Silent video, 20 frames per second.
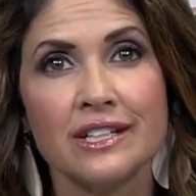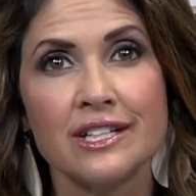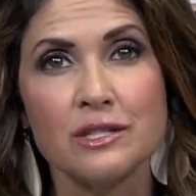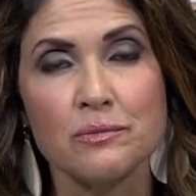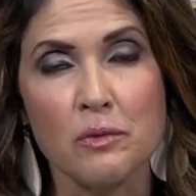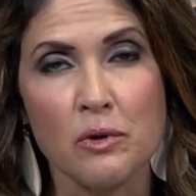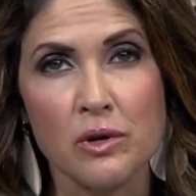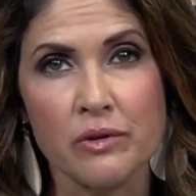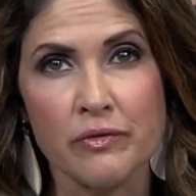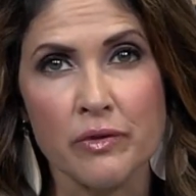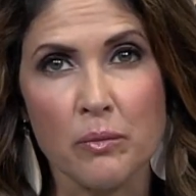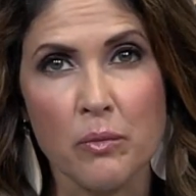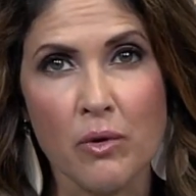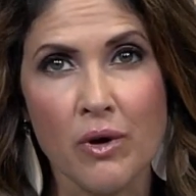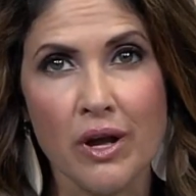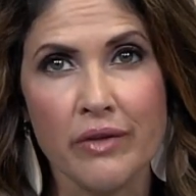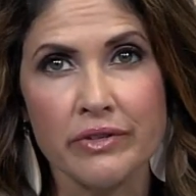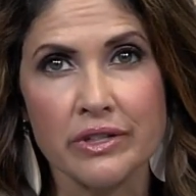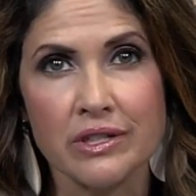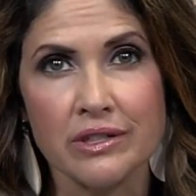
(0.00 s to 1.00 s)
is part of a
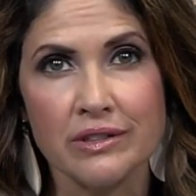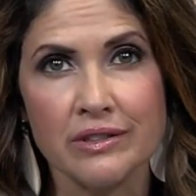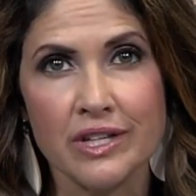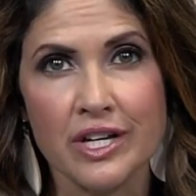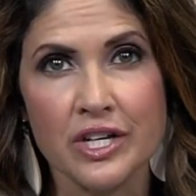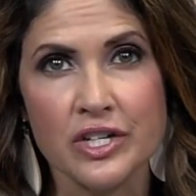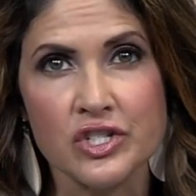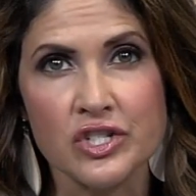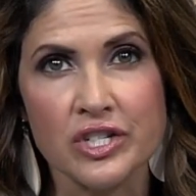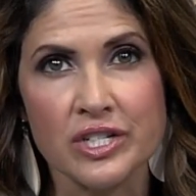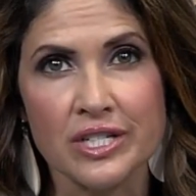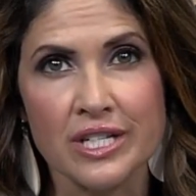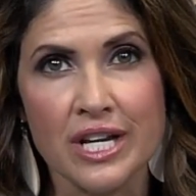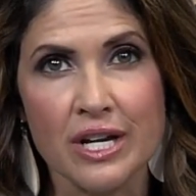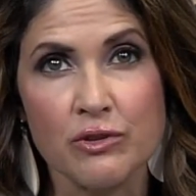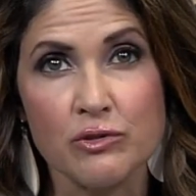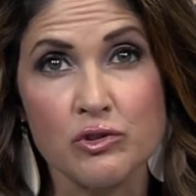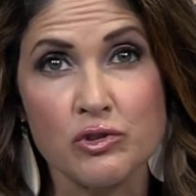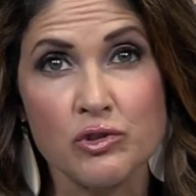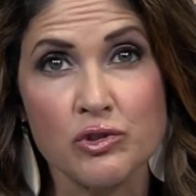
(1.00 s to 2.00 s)
private collection
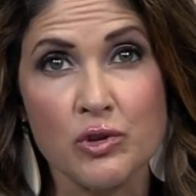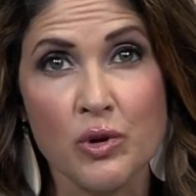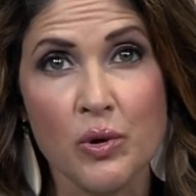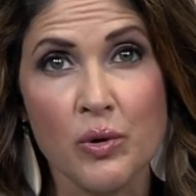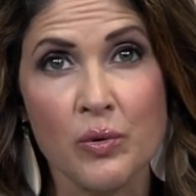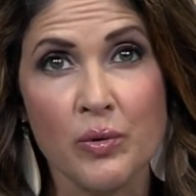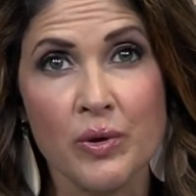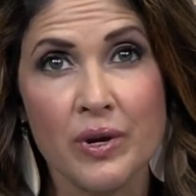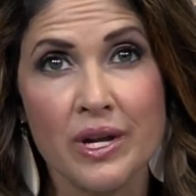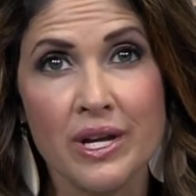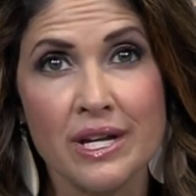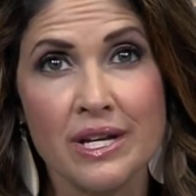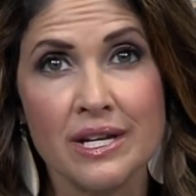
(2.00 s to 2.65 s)
now, so